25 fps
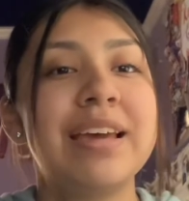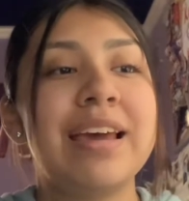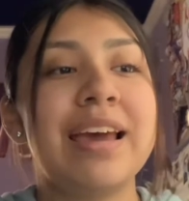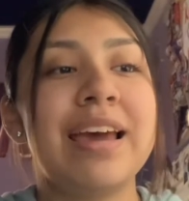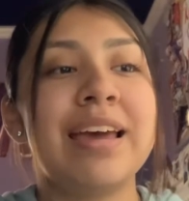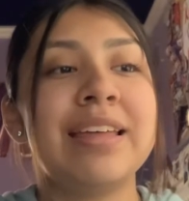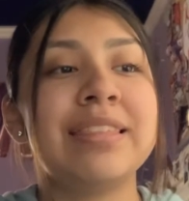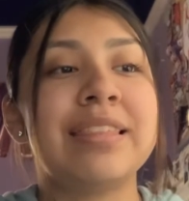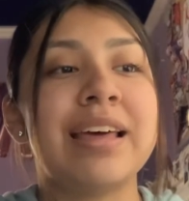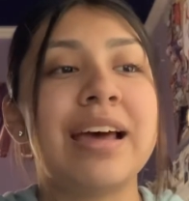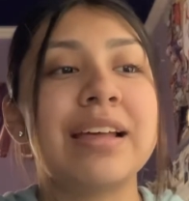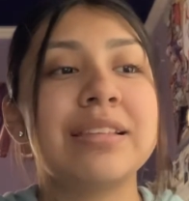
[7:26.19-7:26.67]

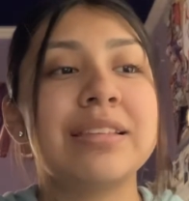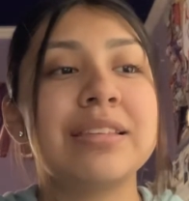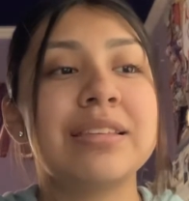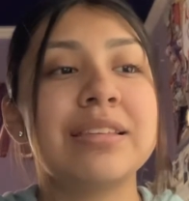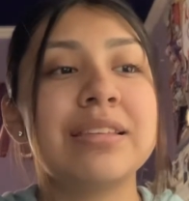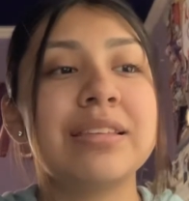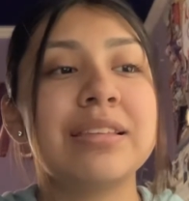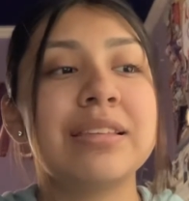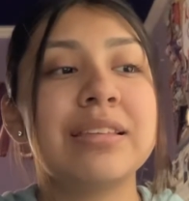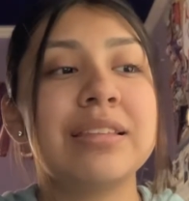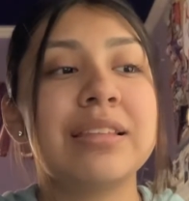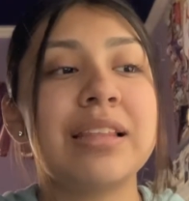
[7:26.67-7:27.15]
and
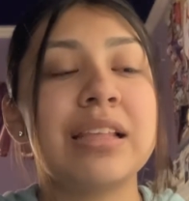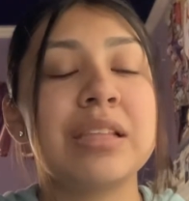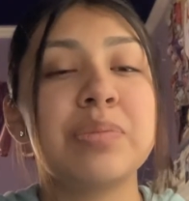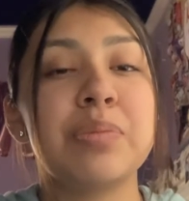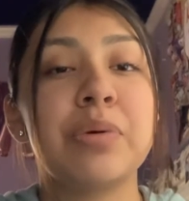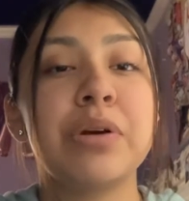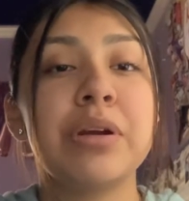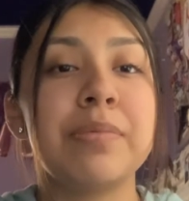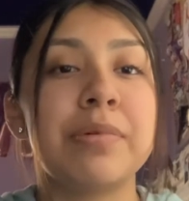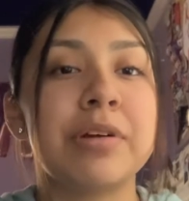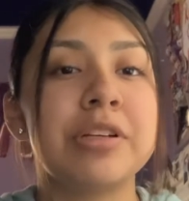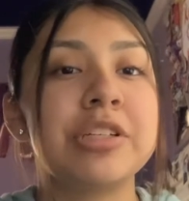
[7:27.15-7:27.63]
that's
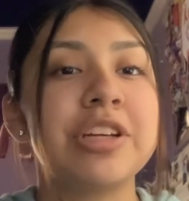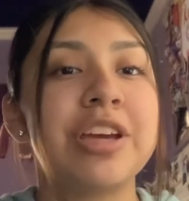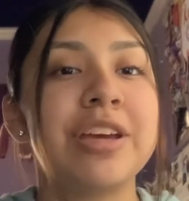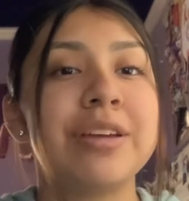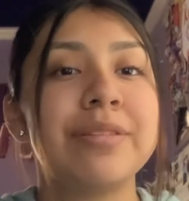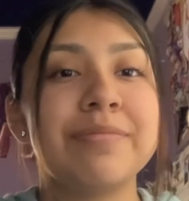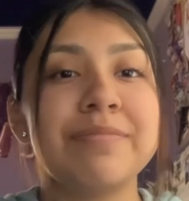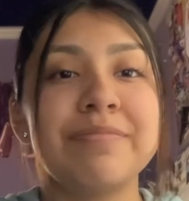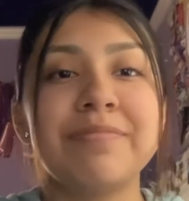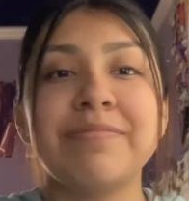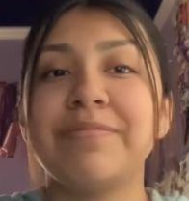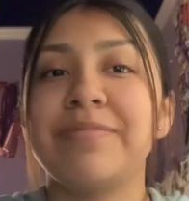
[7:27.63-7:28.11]
pretty much it.
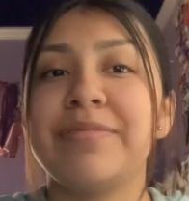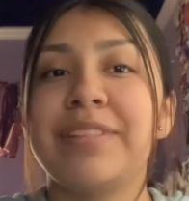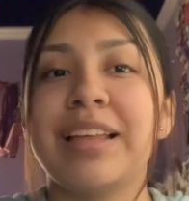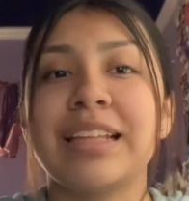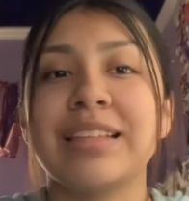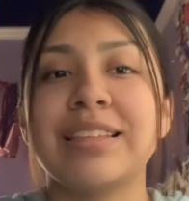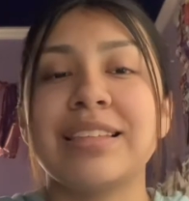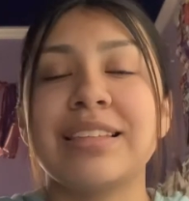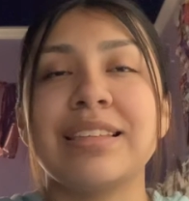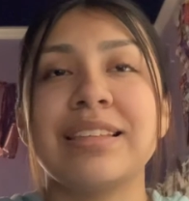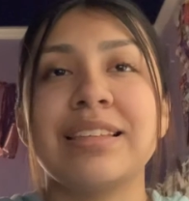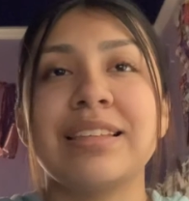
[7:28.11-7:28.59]

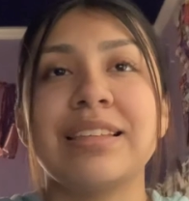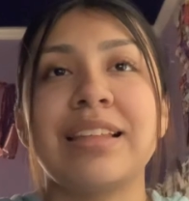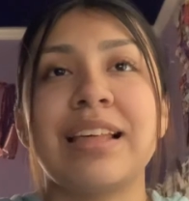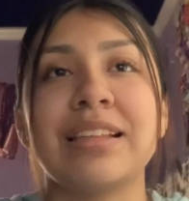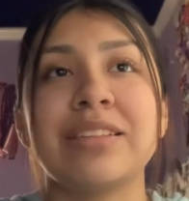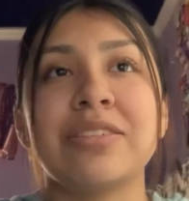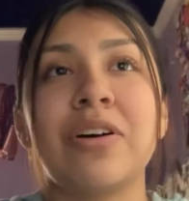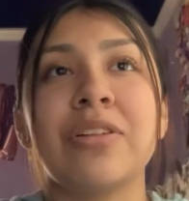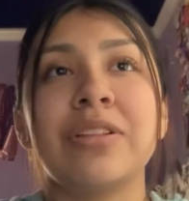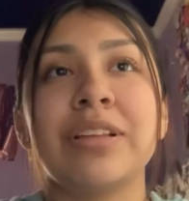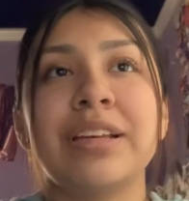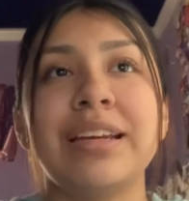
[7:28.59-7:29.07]

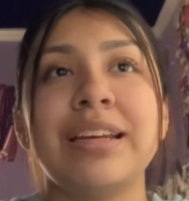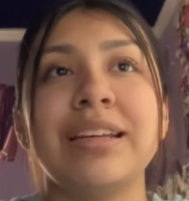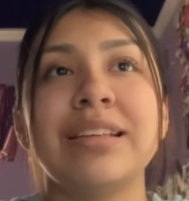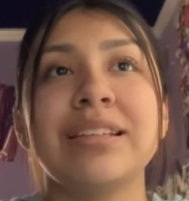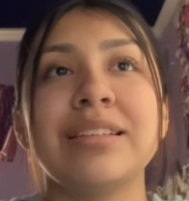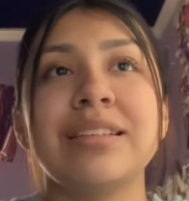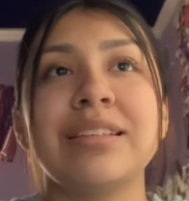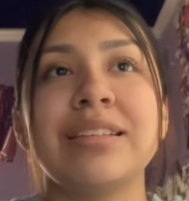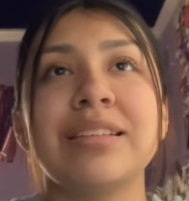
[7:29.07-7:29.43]
That's all it is.